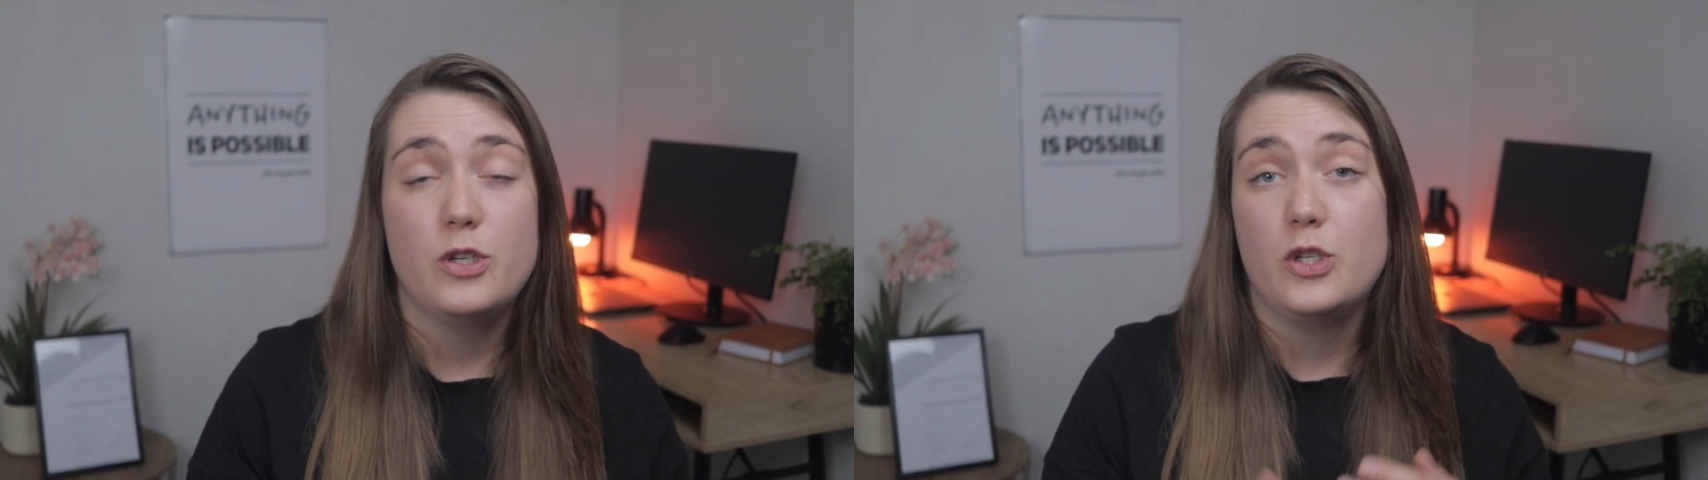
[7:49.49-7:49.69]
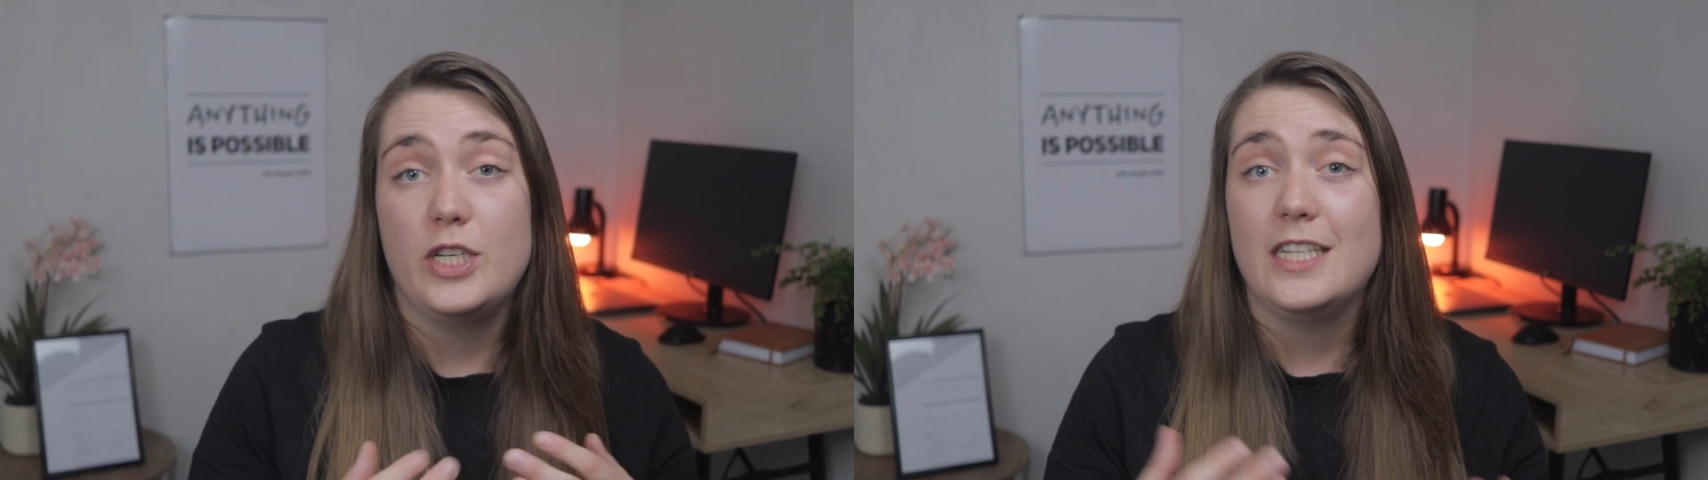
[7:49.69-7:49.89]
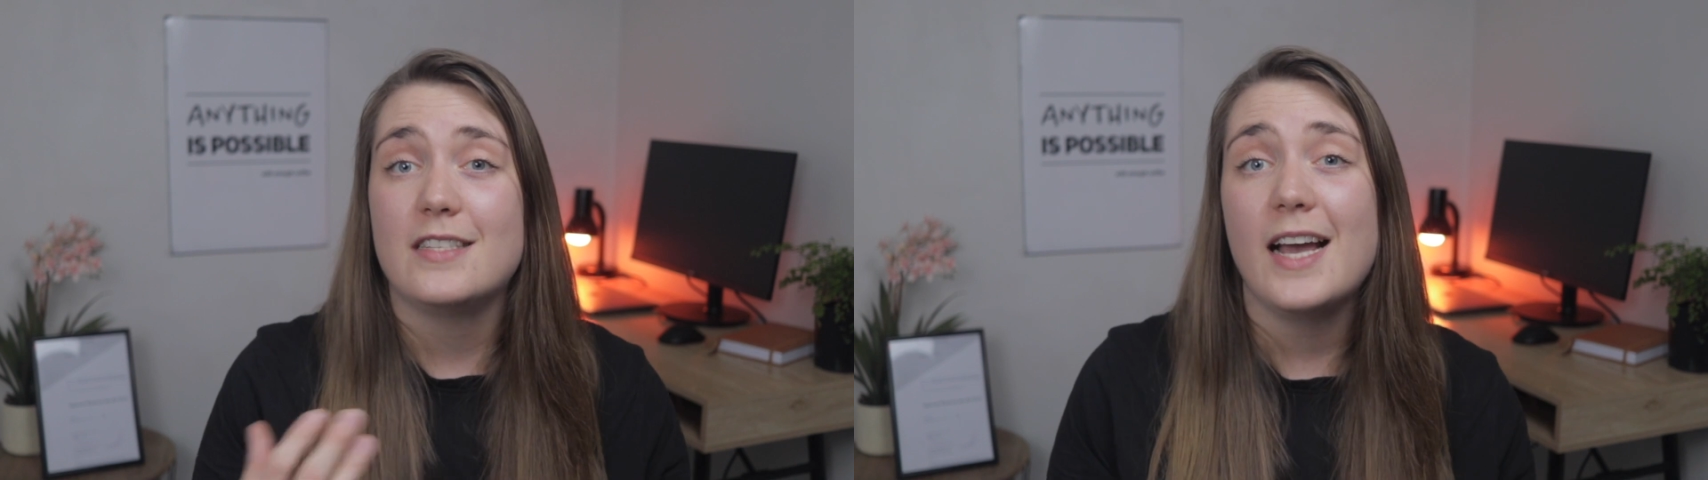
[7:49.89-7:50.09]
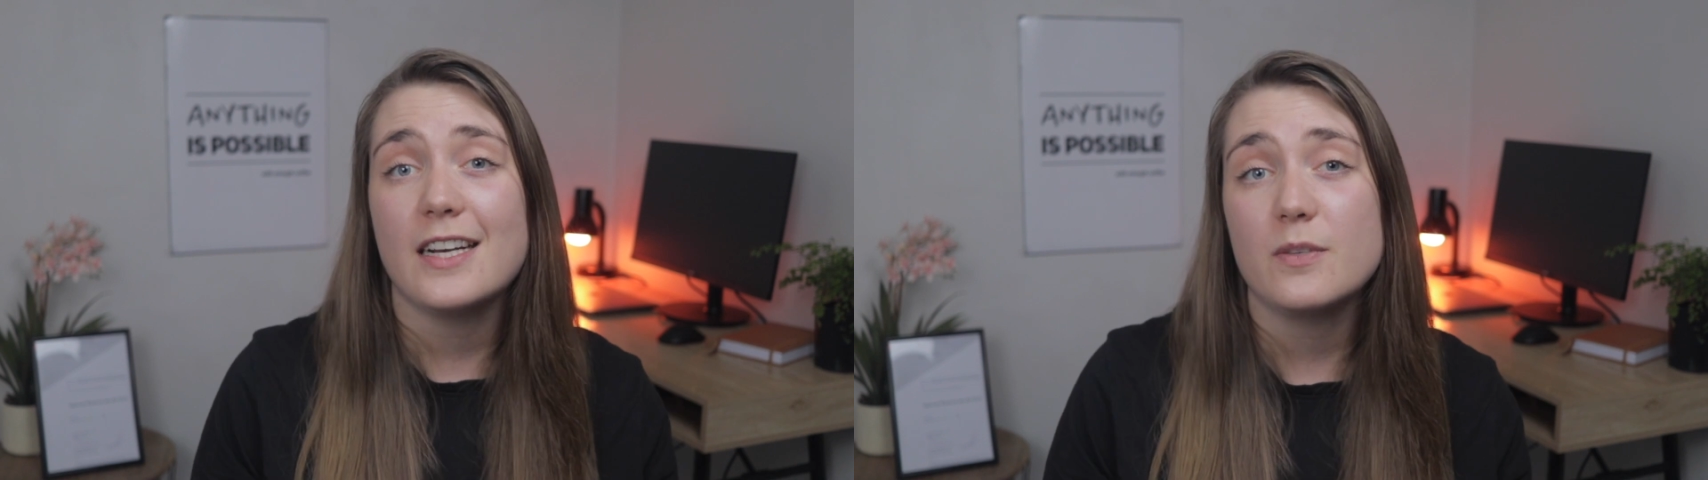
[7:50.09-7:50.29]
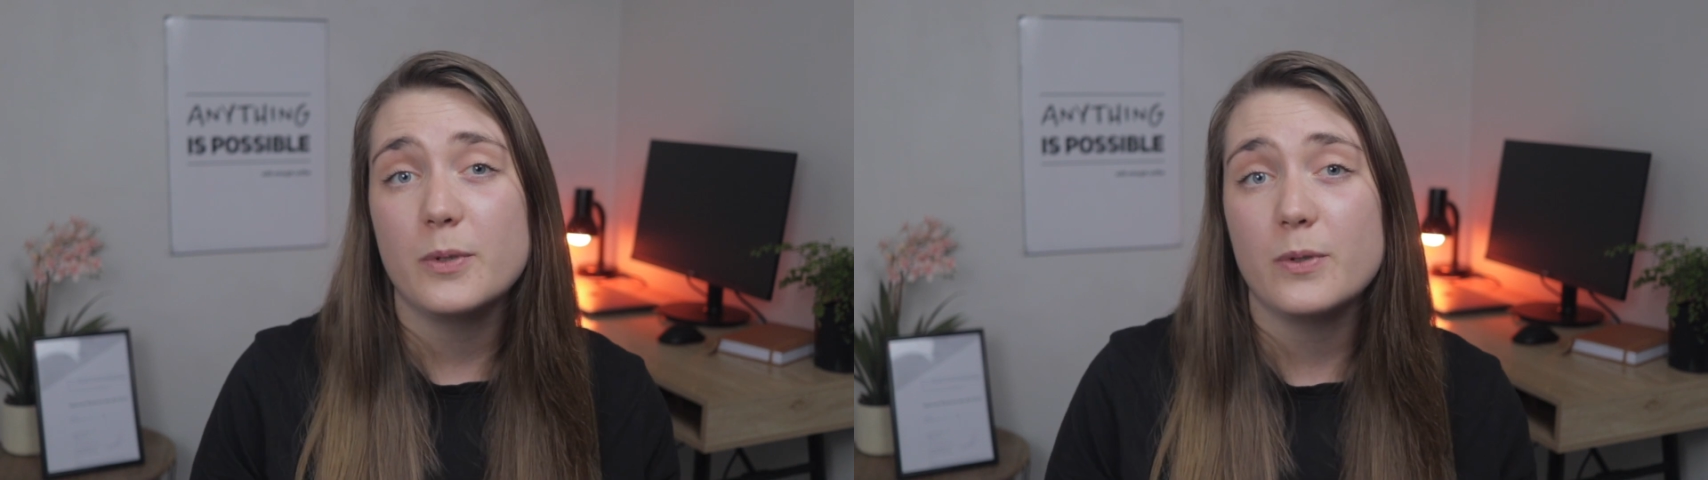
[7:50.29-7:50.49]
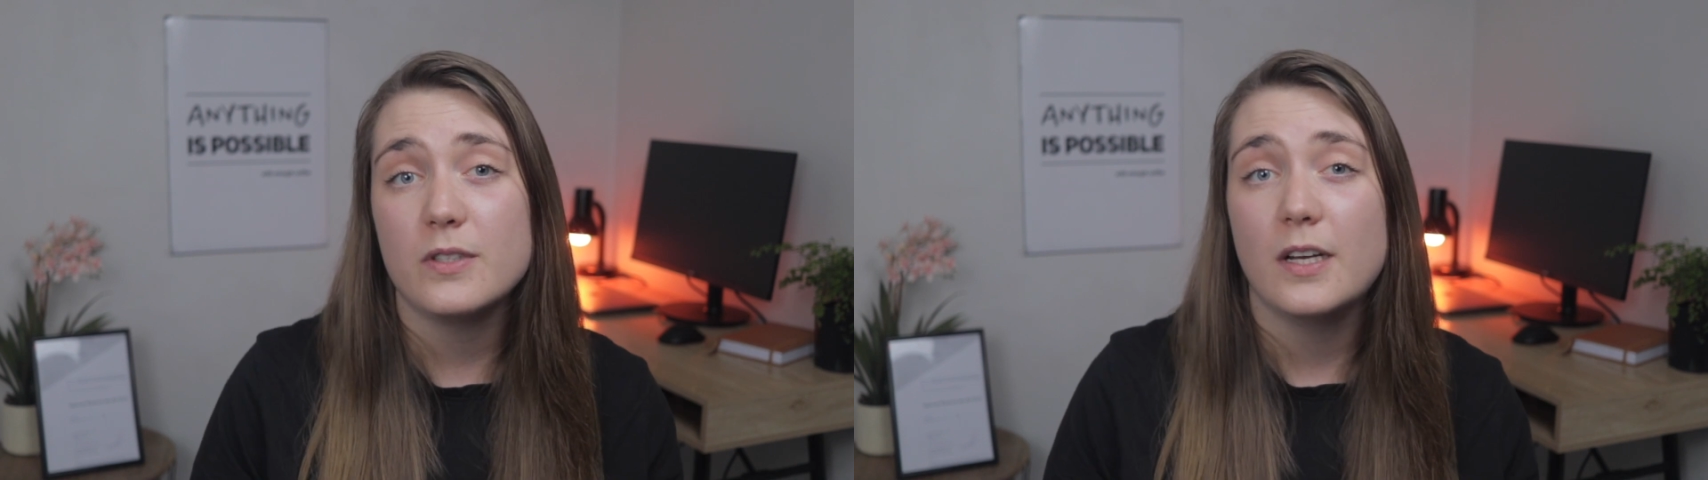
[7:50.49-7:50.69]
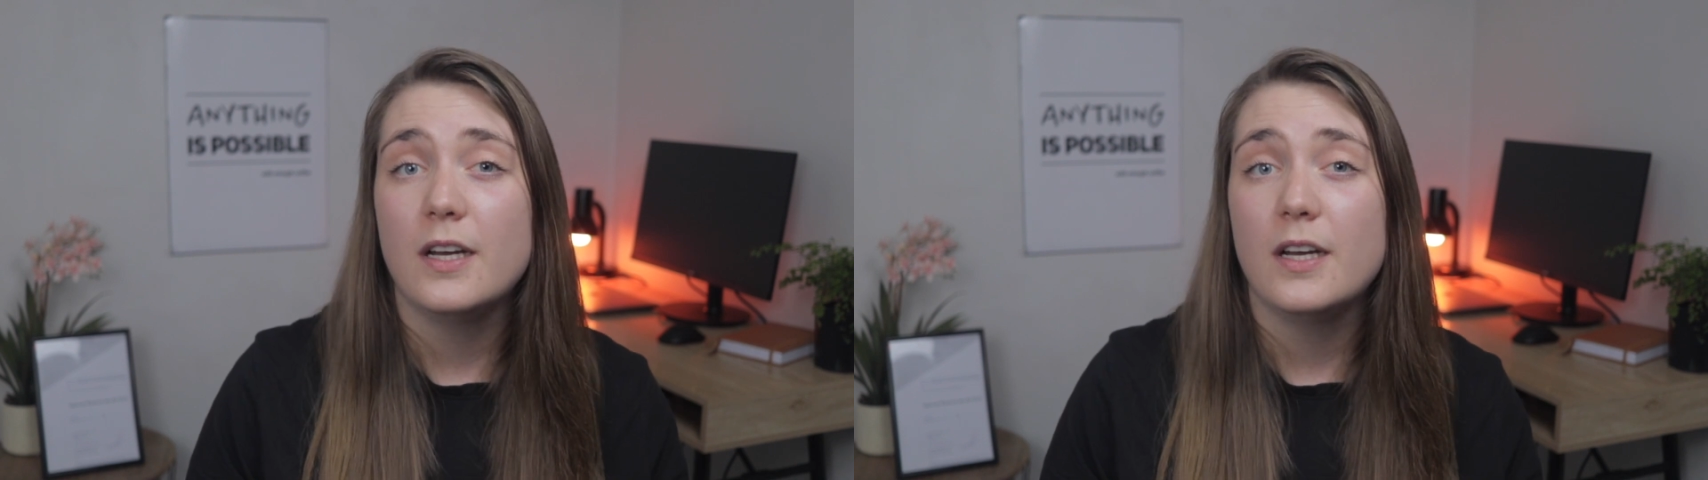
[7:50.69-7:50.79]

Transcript: you see in textbooks,